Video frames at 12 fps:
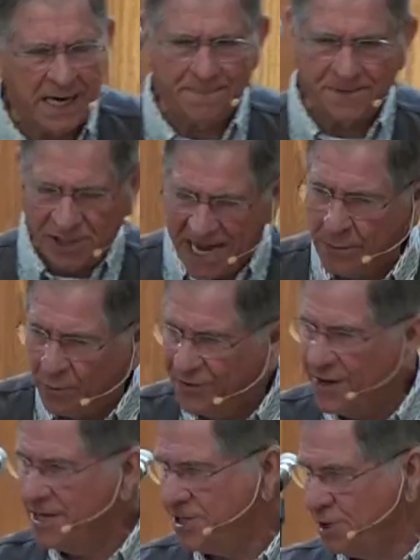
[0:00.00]
upset with
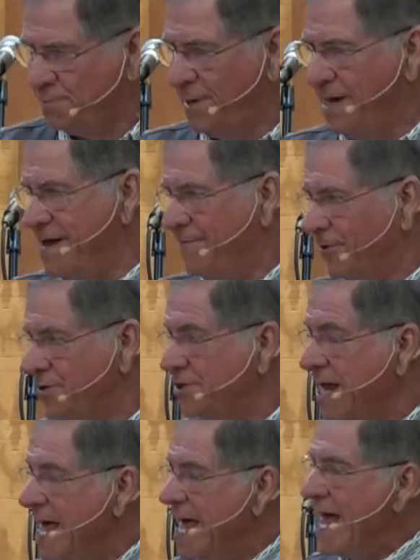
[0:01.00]
us as believers,
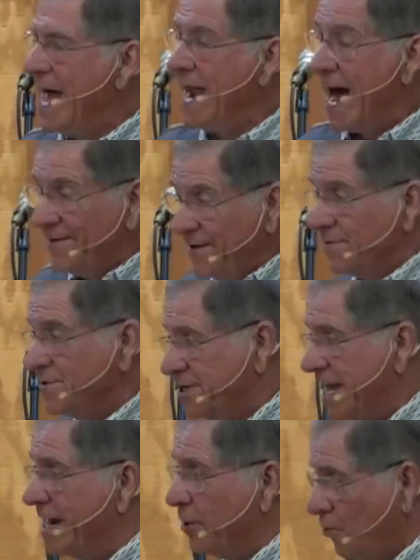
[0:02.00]
and I've even
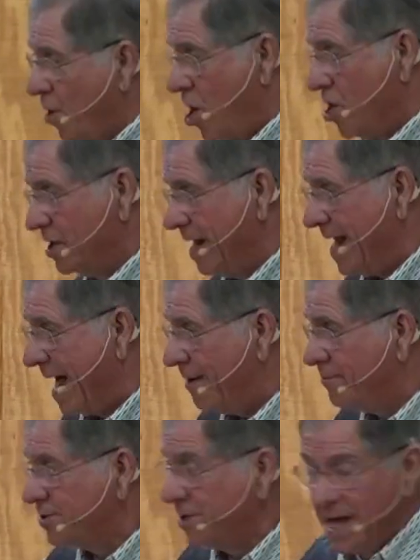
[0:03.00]
said it wrongly. I
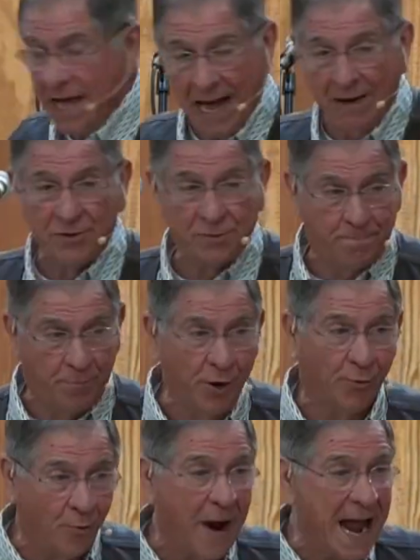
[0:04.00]
was, I was put
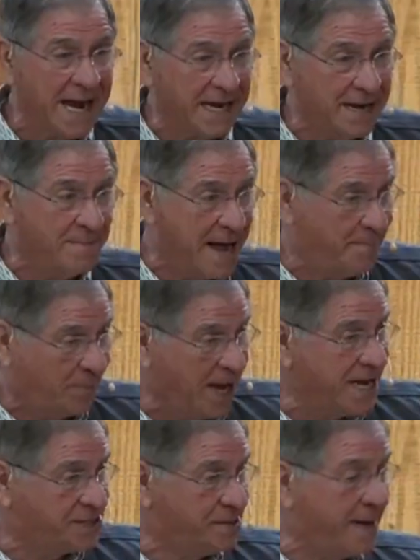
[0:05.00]
right in my
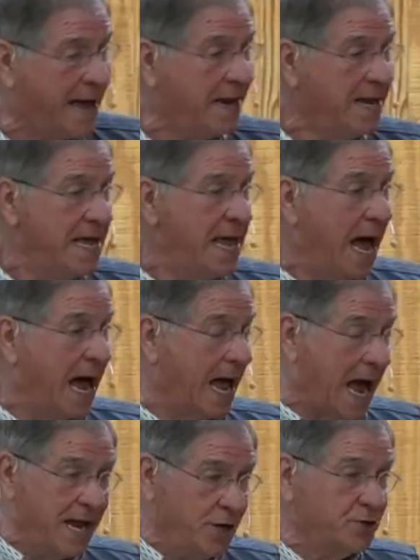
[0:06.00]
place about,
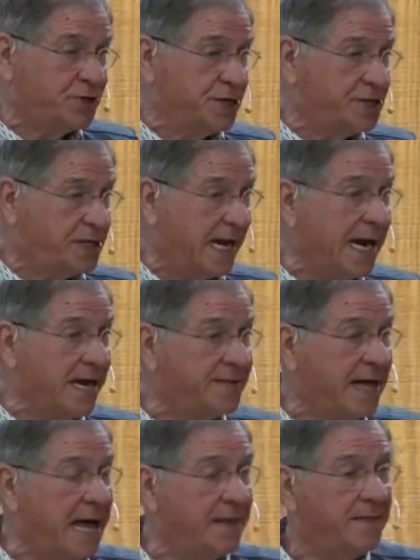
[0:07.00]
I used to say
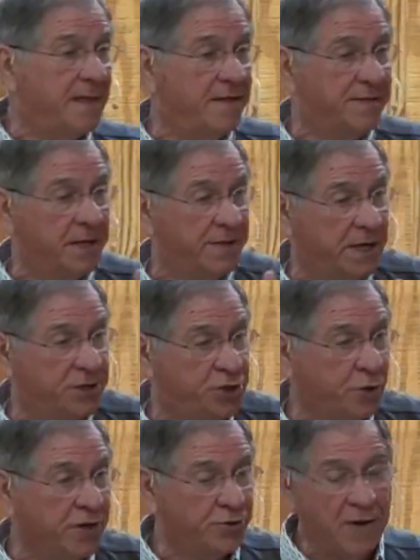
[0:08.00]
that the, the
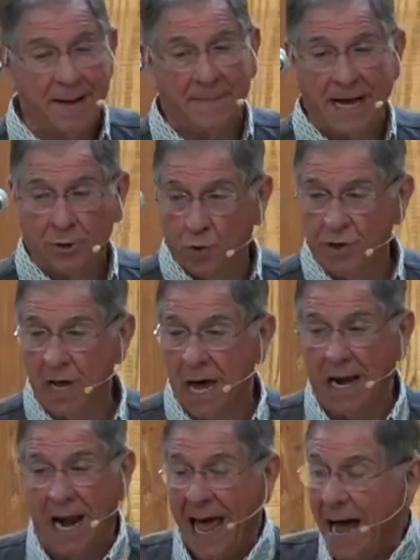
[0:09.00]
Jewish rabbis would not
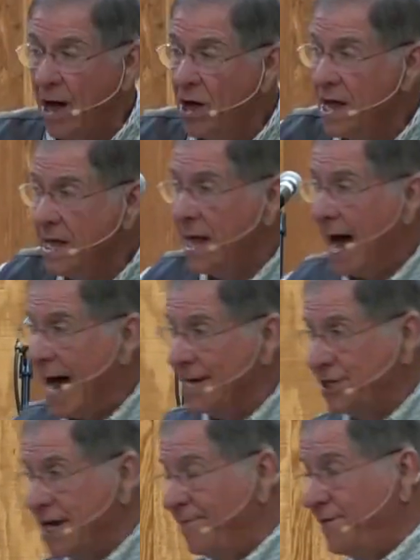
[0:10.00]
allow
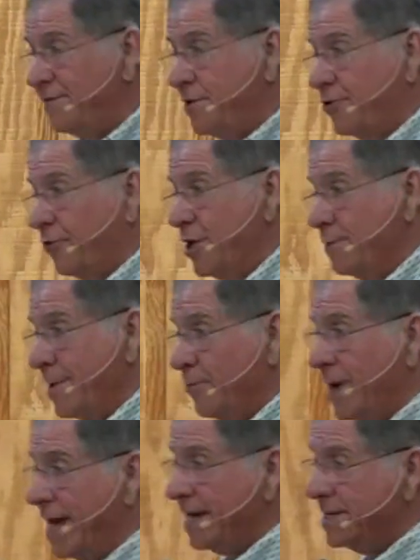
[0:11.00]
Isaiah 53 to be
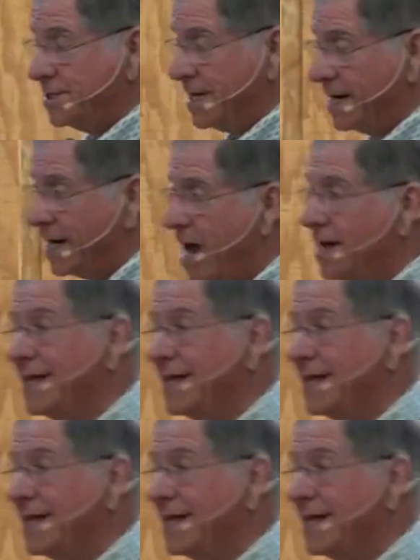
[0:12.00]
read in synagogue.